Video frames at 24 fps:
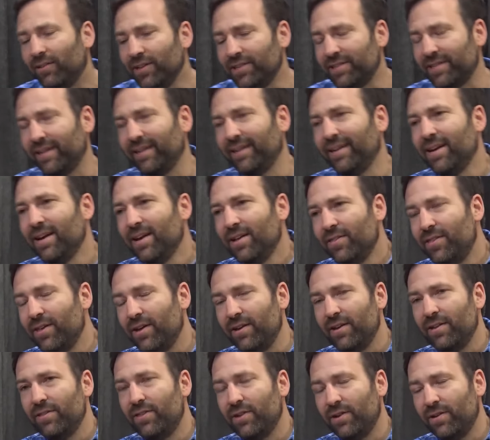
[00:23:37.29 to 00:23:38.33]
Da- listen,
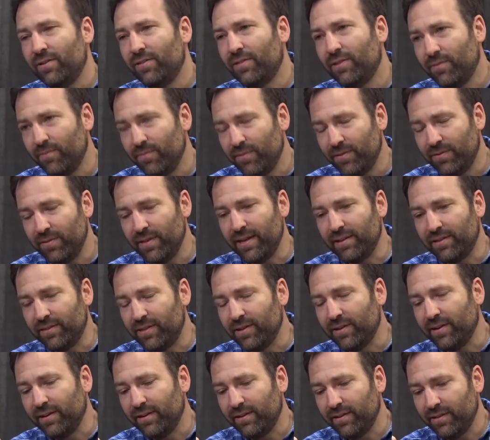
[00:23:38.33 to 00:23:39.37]
the the the,
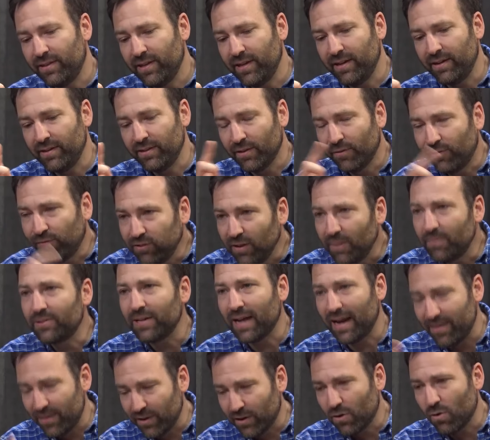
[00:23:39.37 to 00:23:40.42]
the the the flip
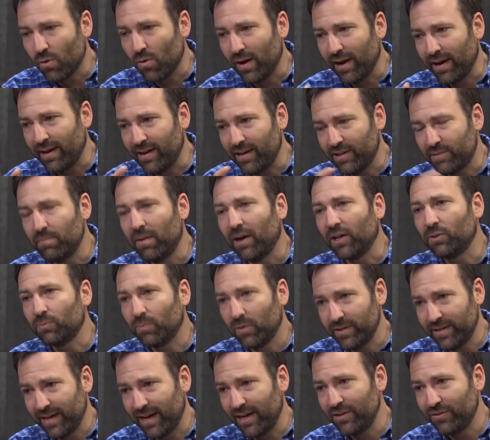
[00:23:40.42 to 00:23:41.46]
side of the coin is much
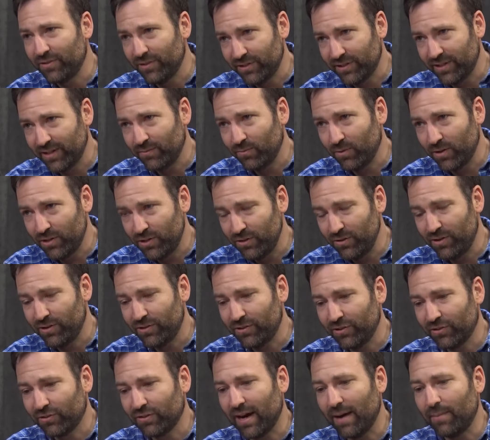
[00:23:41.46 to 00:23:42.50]
more dangerous than what you
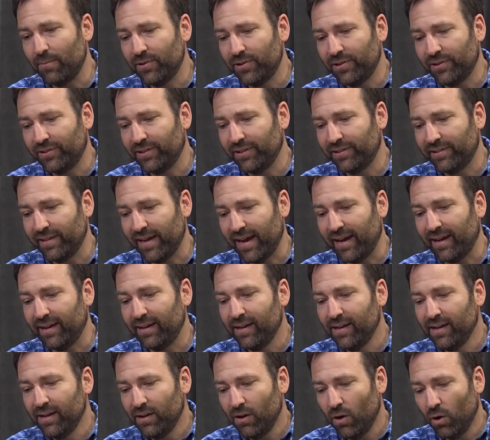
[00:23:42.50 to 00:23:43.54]
just described, which is to say
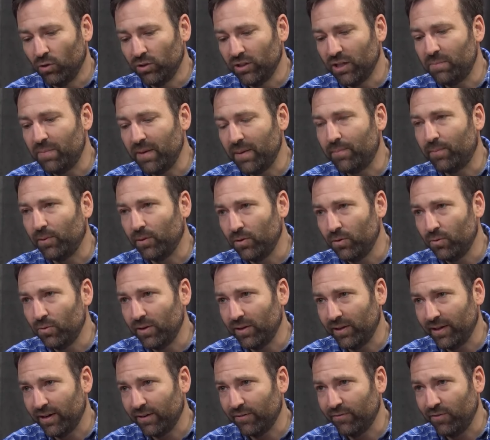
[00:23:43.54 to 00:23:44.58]
only people who
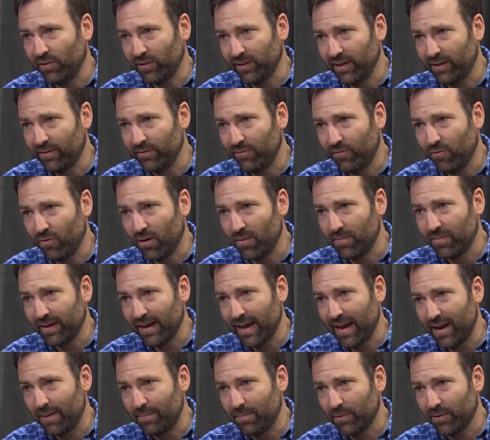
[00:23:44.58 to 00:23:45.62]
really are fully informed
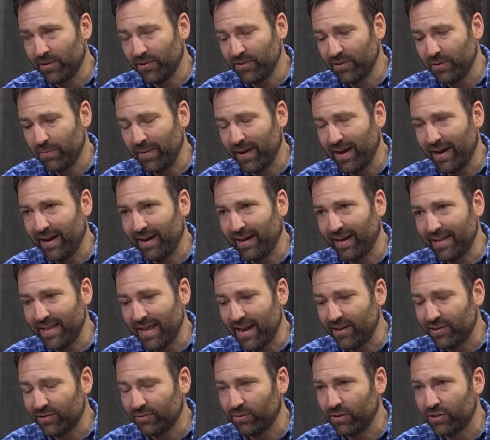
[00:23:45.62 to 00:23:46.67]
end up participating, and
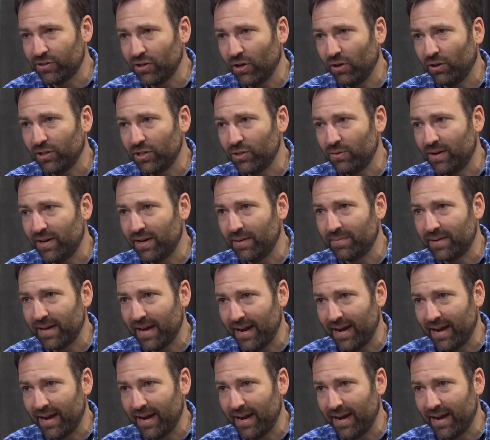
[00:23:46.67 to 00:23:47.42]
then as a result, Can you end vote.